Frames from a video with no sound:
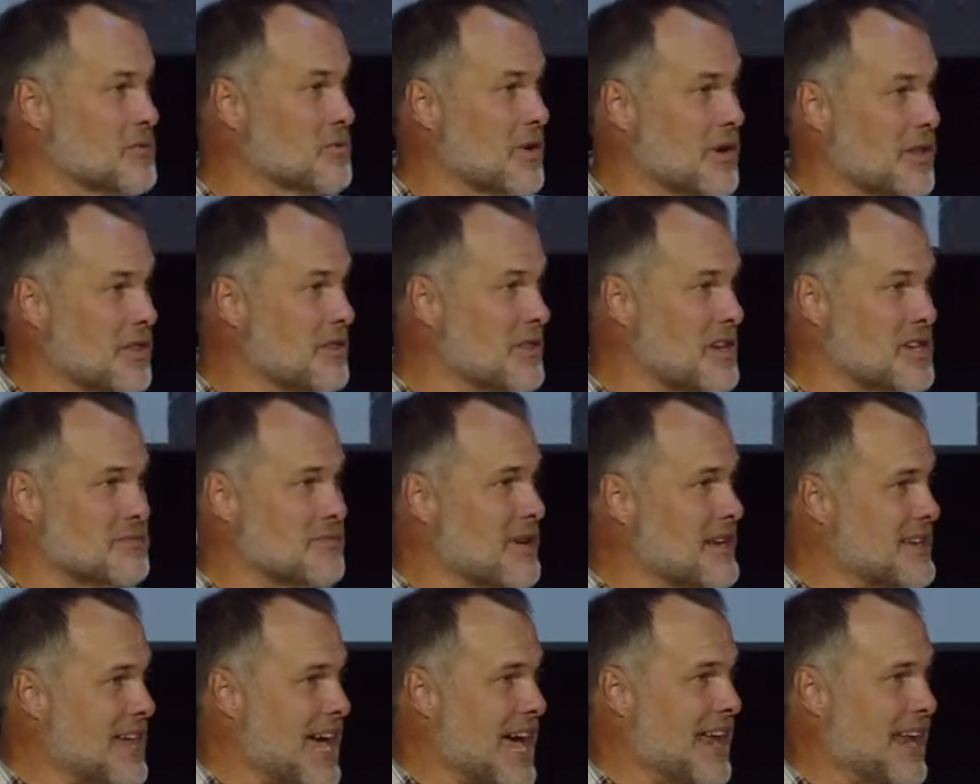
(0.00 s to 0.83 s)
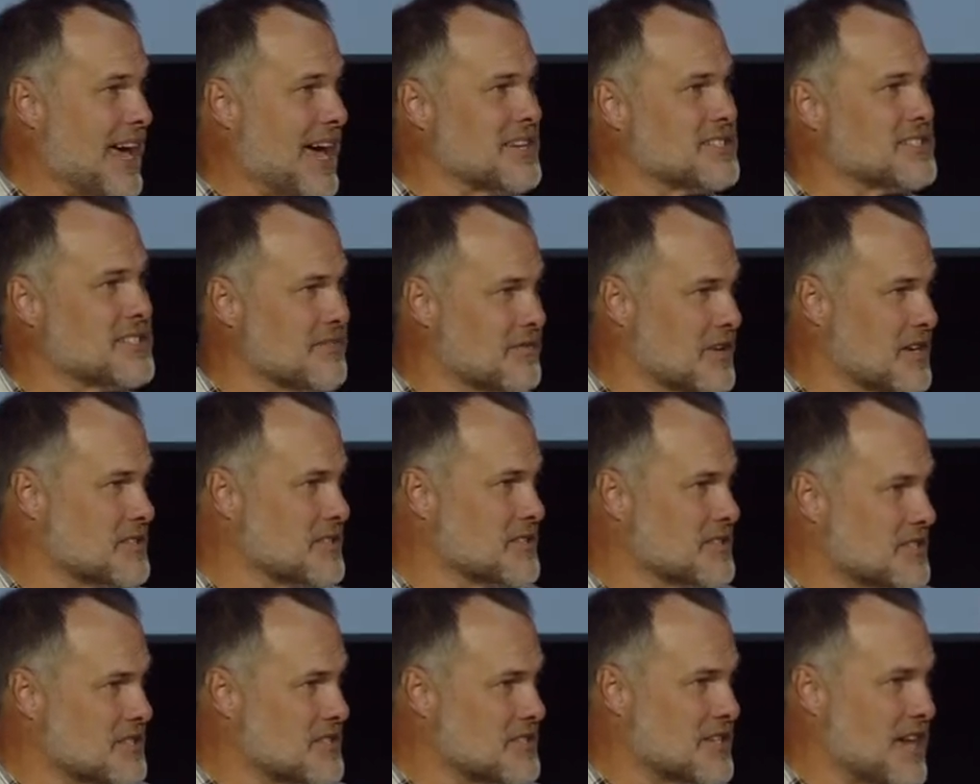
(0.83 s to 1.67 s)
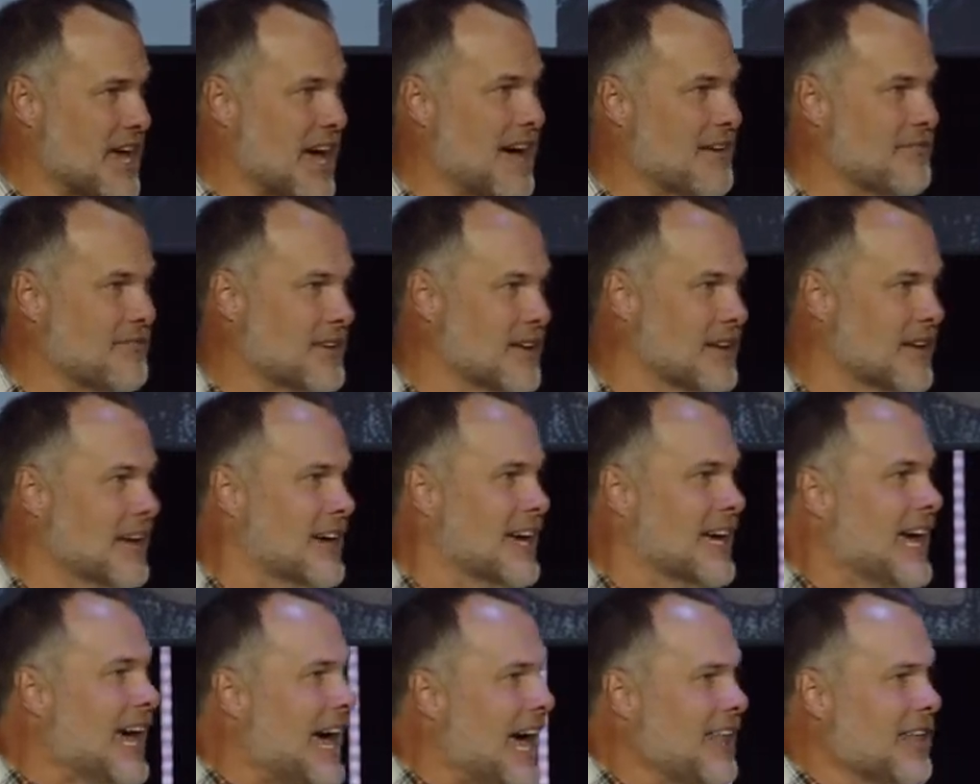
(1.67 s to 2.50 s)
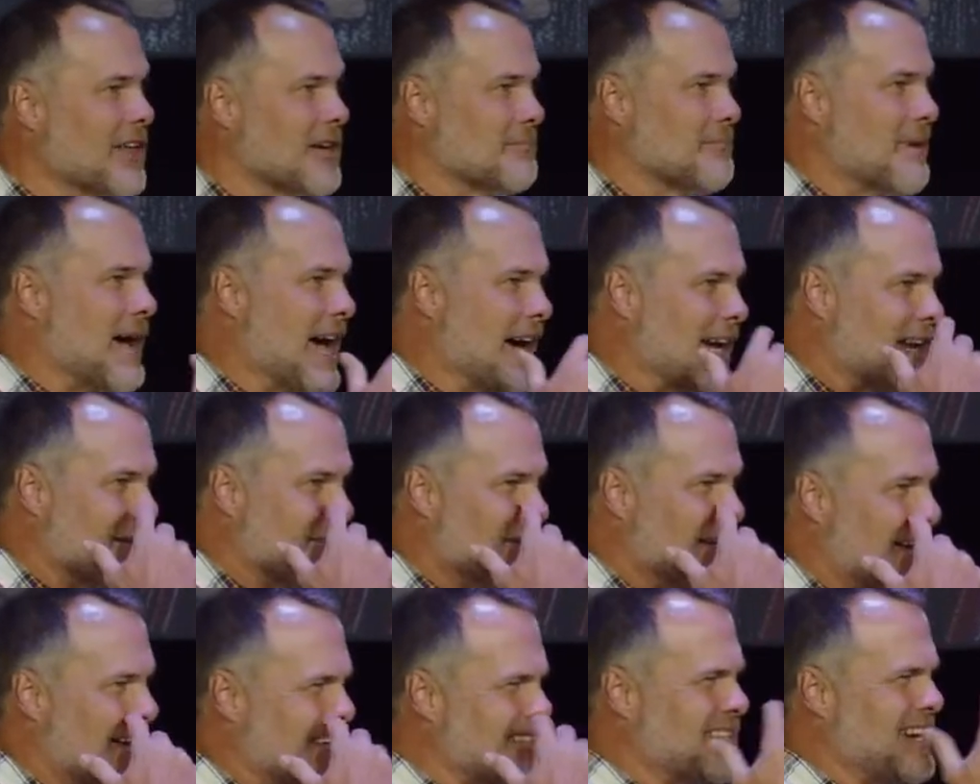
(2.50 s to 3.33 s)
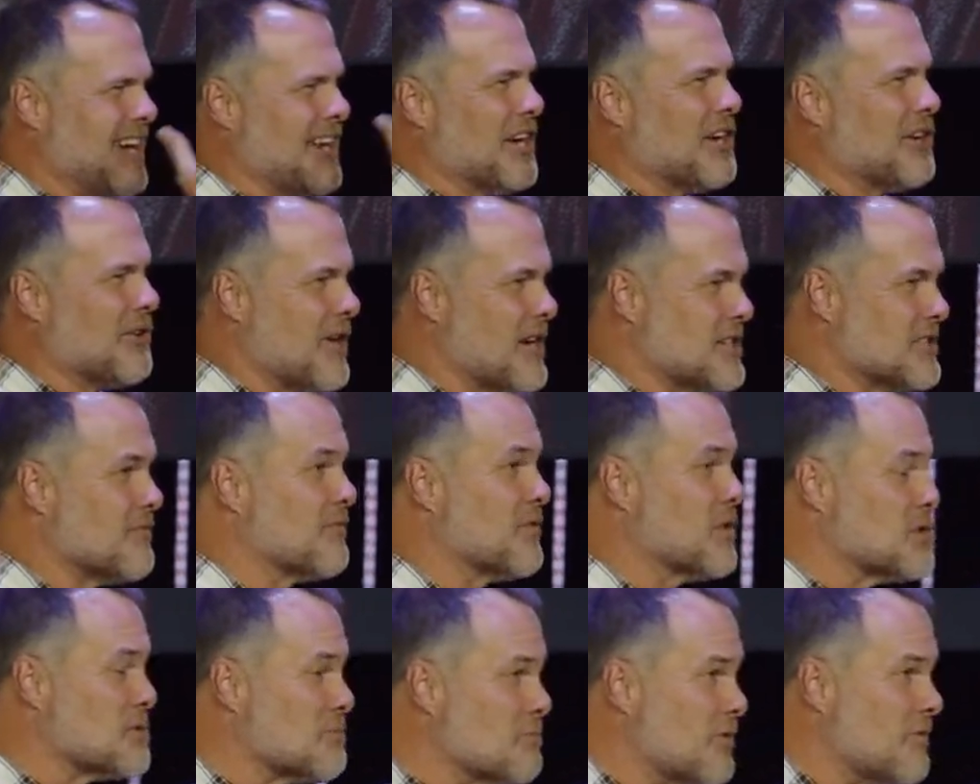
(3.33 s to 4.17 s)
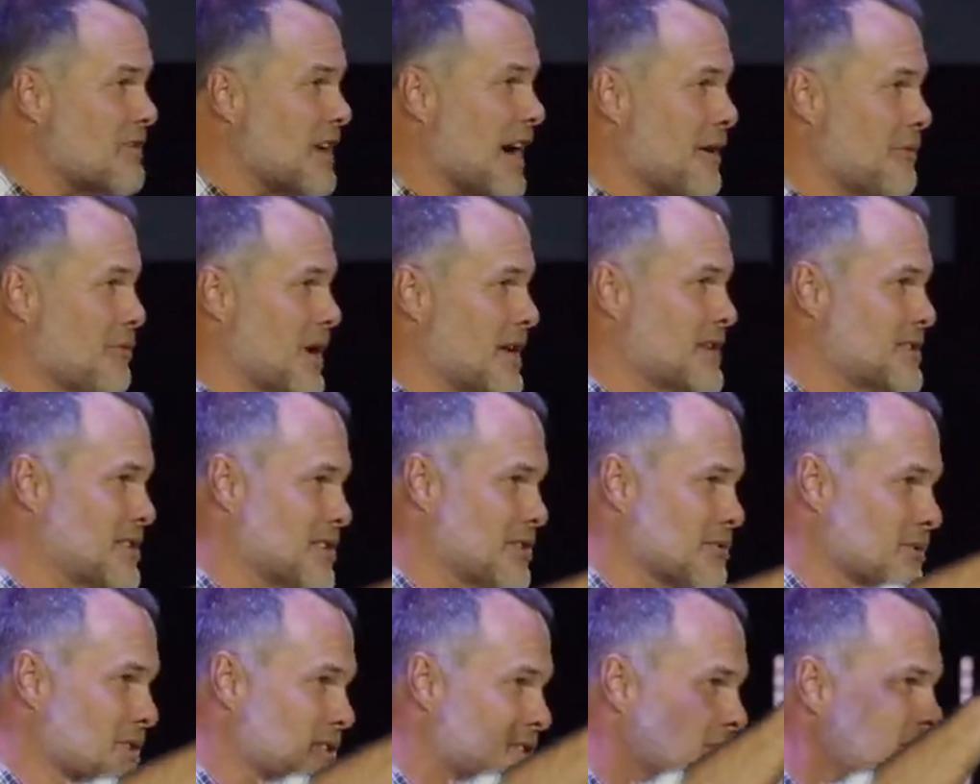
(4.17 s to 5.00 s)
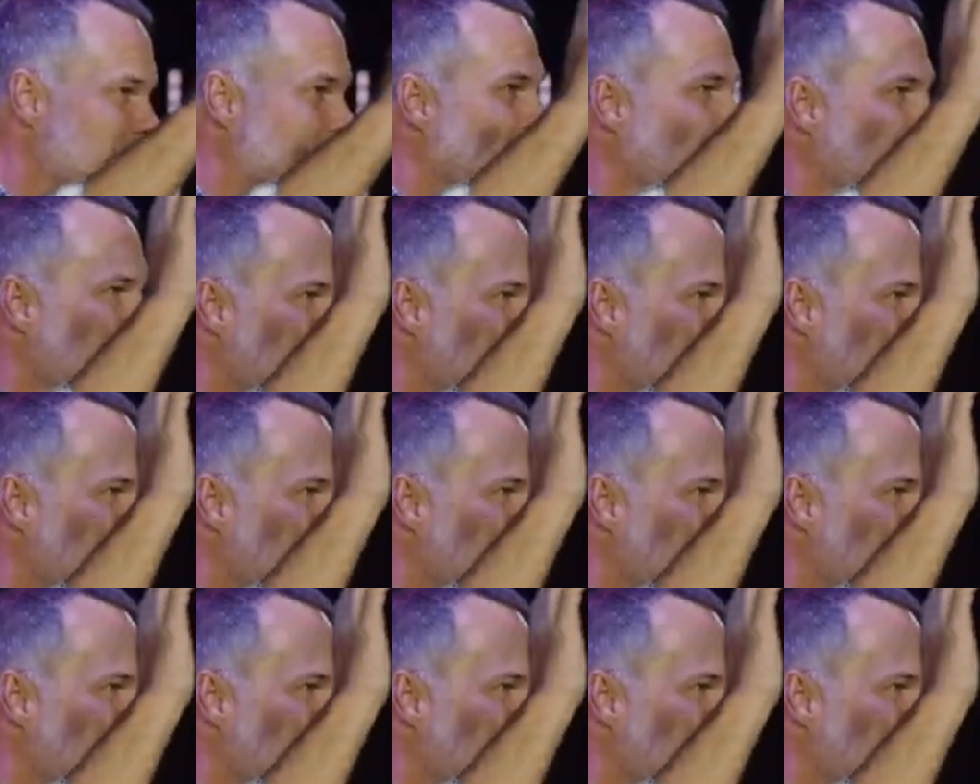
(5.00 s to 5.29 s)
It was one of the things my dad asked of us as a staff. And I look back and I'm like, that's kind of crazy. First movie I went to was,